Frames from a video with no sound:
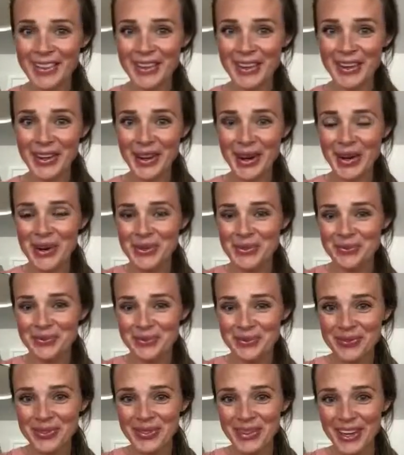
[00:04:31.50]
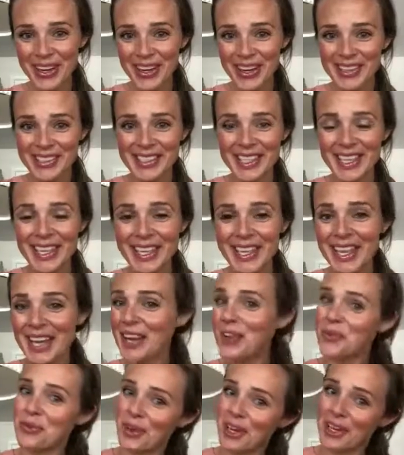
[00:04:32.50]
There you go, all done
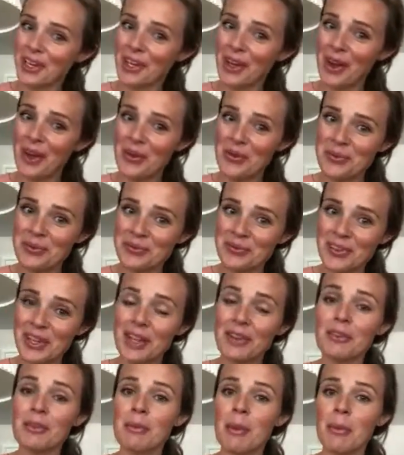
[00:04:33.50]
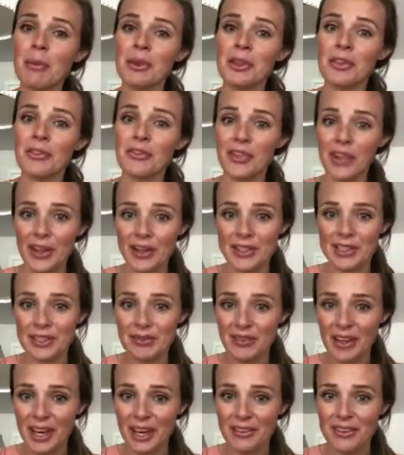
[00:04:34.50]
and ready to go. And remember, the Flawless
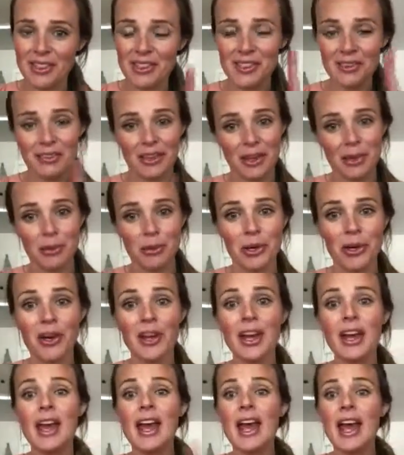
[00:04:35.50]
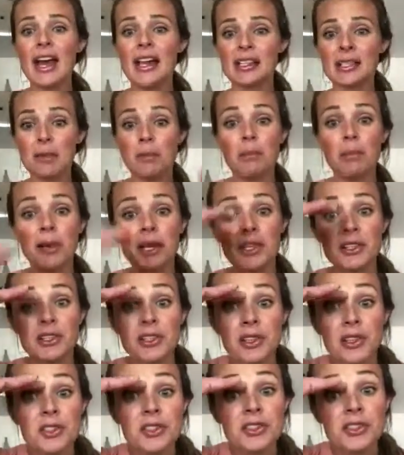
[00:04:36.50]
in 5 is available as a
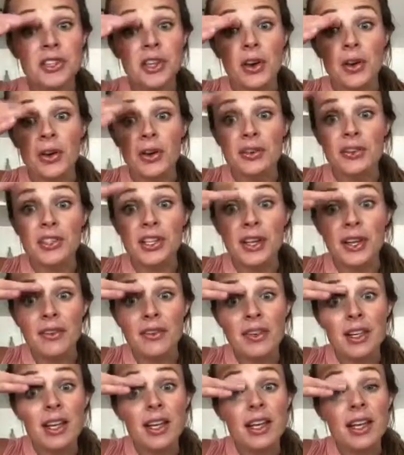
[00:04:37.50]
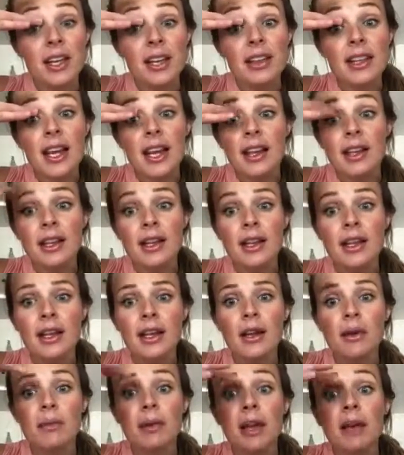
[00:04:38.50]
bundle. So, sorry, I'm gonna get that
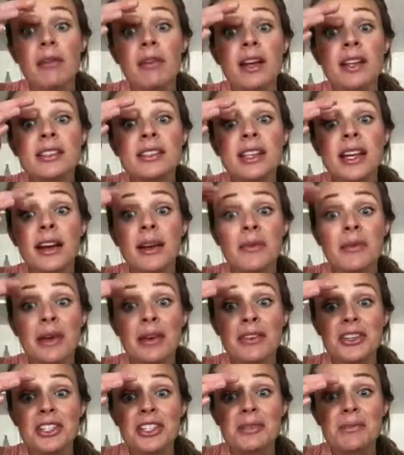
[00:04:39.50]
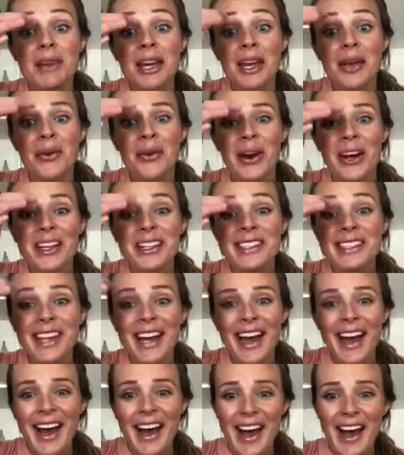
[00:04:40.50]
little bit of mascara, maybe just make it worse.
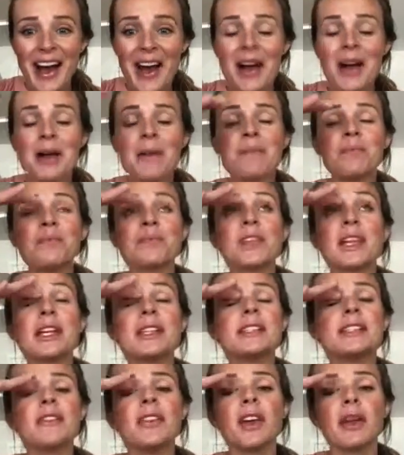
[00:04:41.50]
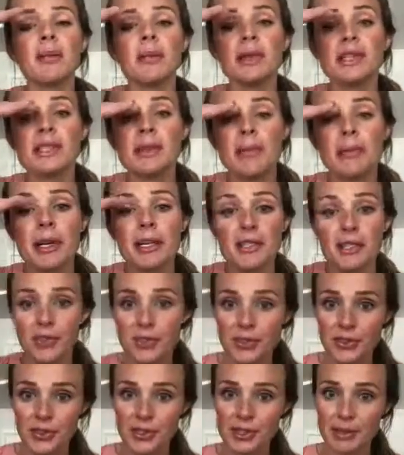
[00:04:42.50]
It's available as a
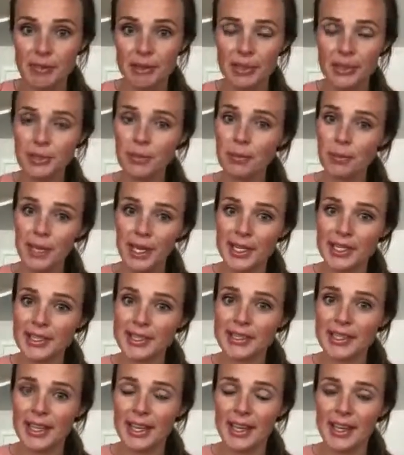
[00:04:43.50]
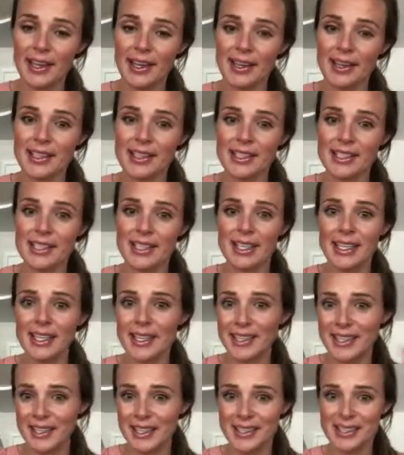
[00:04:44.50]
bundle, so it's a bundle price, and
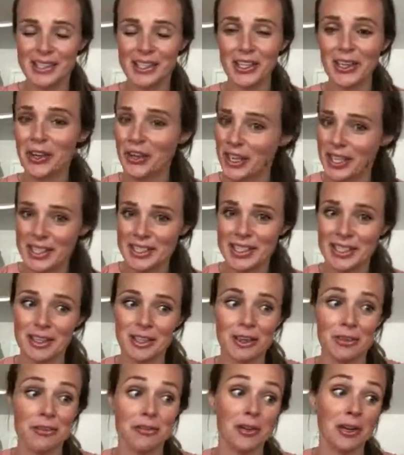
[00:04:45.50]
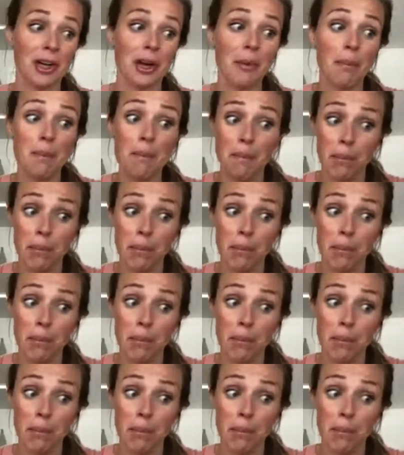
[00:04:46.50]
it is a great deal for a